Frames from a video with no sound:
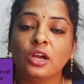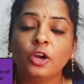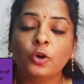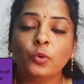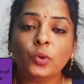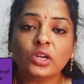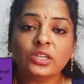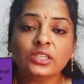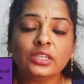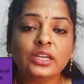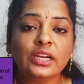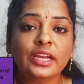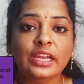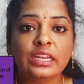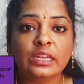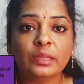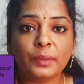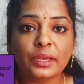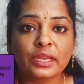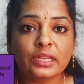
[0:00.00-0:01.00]
What are
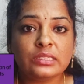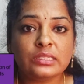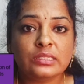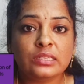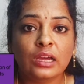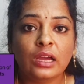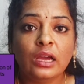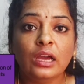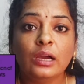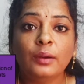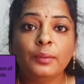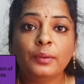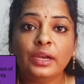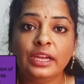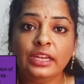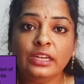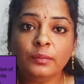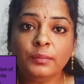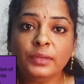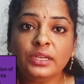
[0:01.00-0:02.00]
elements?
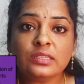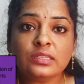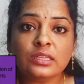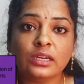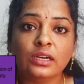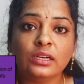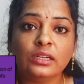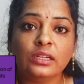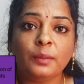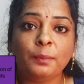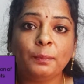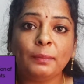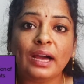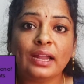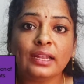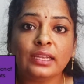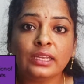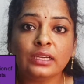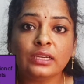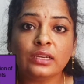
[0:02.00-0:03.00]
Elements are the
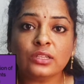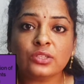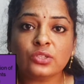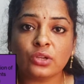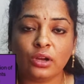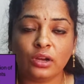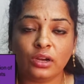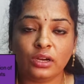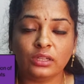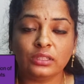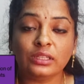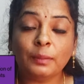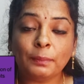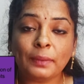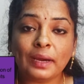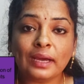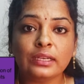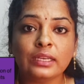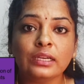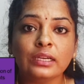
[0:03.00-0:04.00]
particles. The
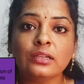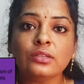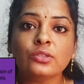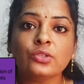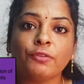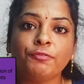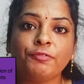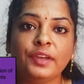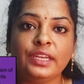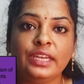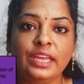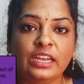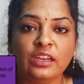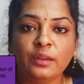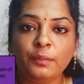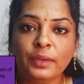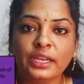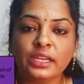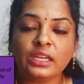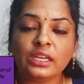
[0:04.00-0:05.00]
particles of an
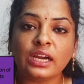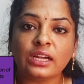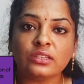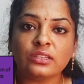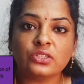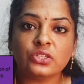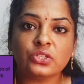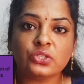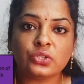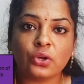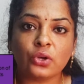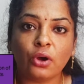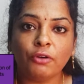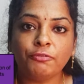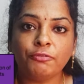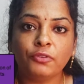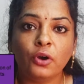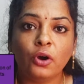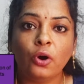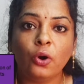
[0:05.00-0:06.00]
element consist of
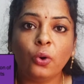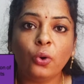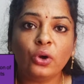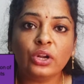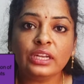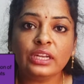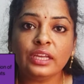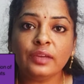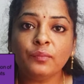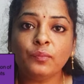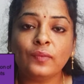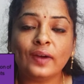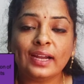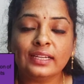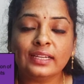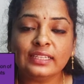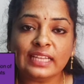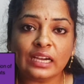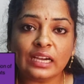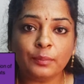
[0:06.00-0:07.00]
only
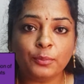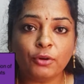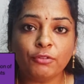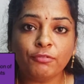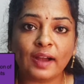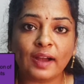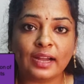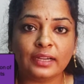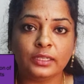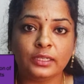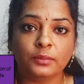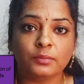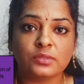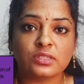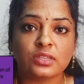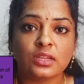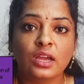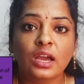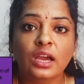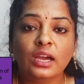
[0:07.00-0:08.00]
one type of atoms.
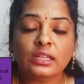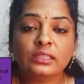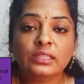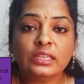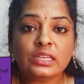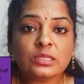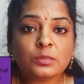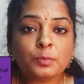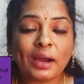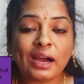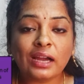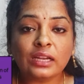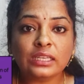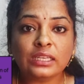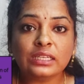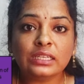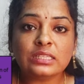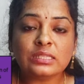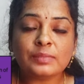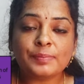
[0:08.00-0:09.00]
These
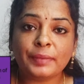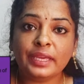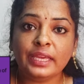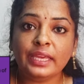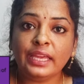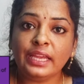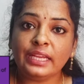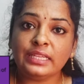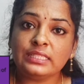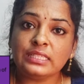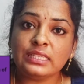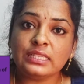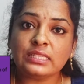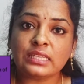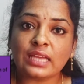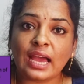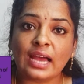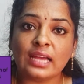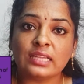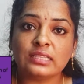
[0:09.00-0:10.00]
particles may exist
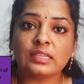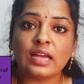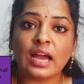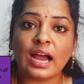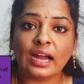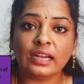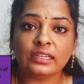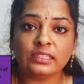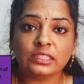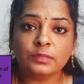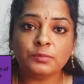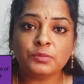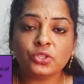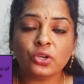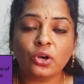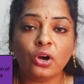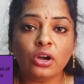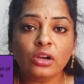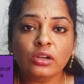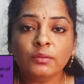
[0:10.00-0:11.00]
as atoms
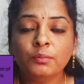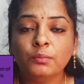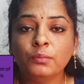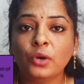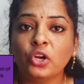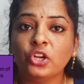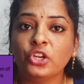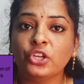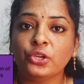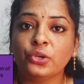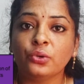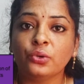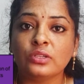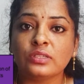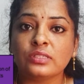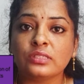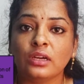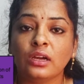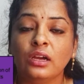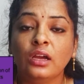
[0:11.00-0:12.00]
or
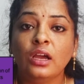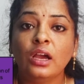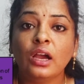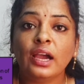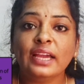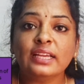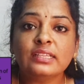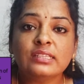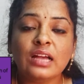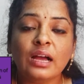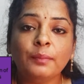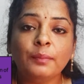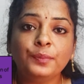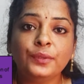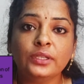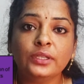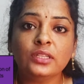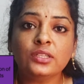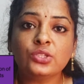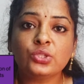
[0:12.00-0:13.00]
molecules.
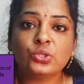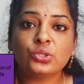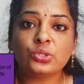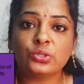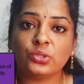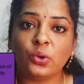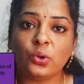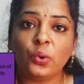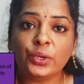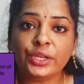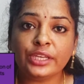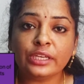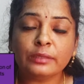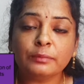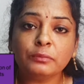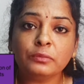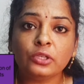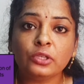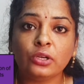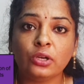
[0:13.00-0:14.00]
Examples:
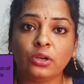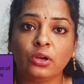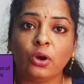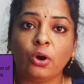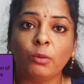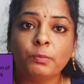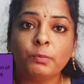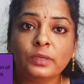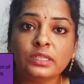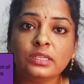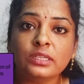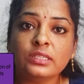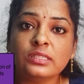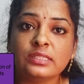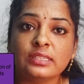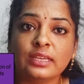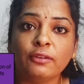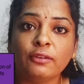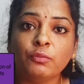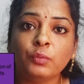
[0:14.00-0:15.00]
sodium, copper,
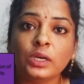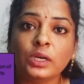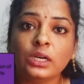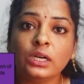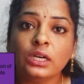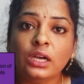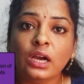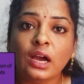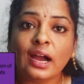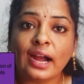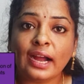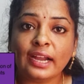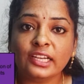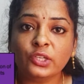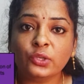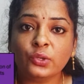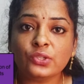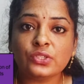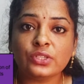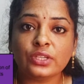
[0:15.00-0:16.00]
silver,
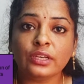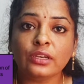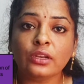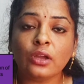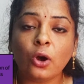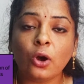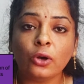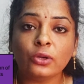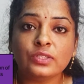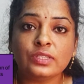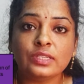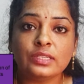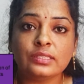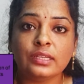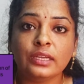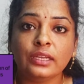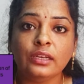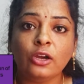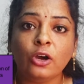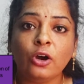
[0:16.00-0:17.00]
hydrogen,
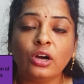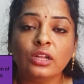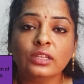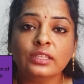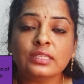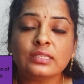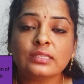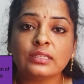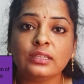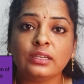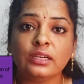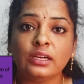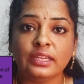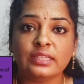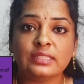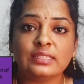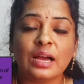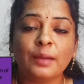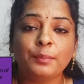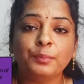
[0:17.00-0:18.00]
oxygen. All these
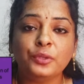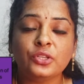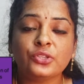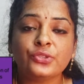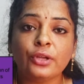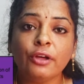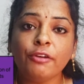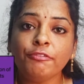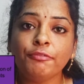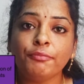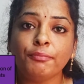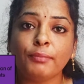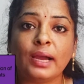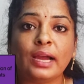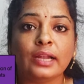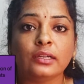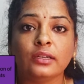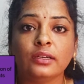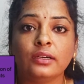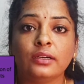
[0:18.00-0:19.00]
examples of
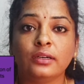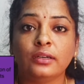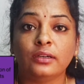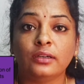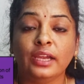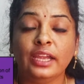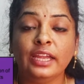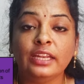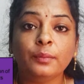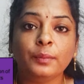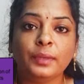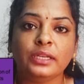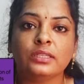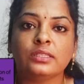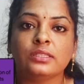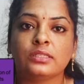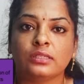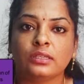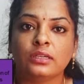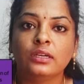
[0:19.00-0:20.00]

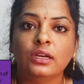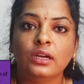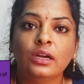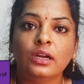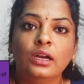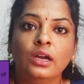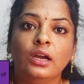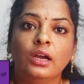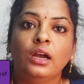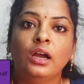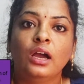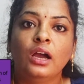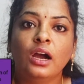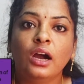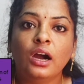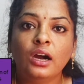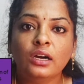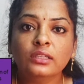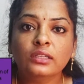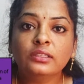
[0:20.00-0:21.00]
elements.
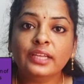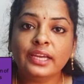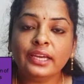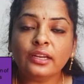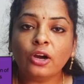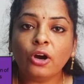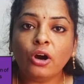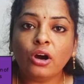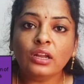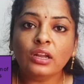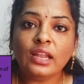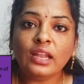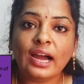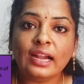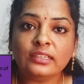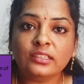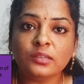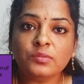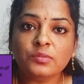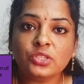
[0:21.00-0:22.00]
They're all
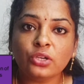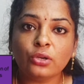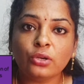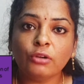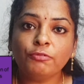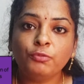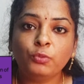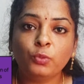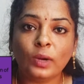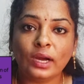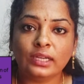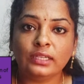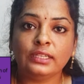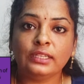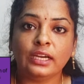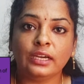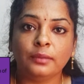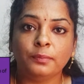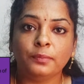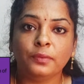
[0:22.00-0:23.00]
atoms are of one
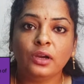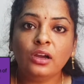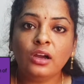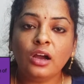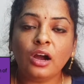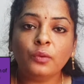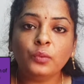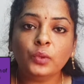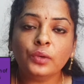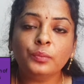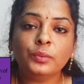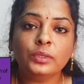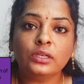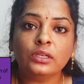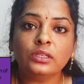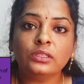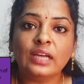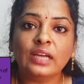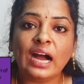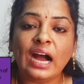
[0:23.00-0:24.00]
type.
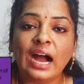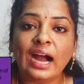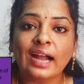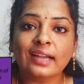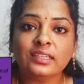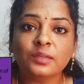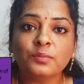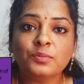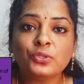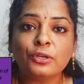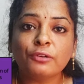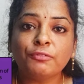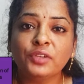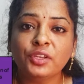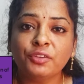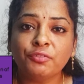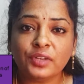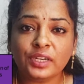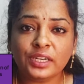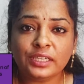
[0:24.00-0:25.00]
However, the atoms of
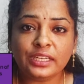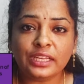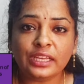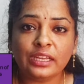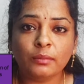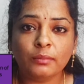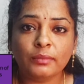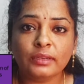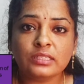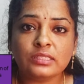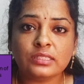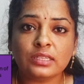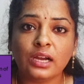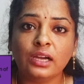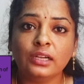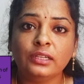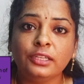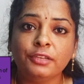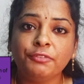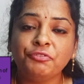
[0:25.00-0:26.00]
different elements
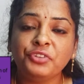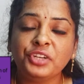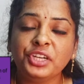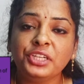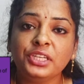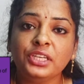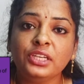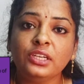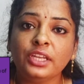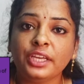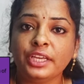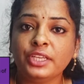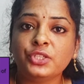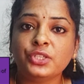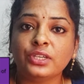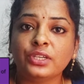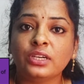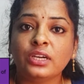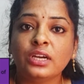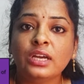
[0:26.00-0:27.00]
are different in nature.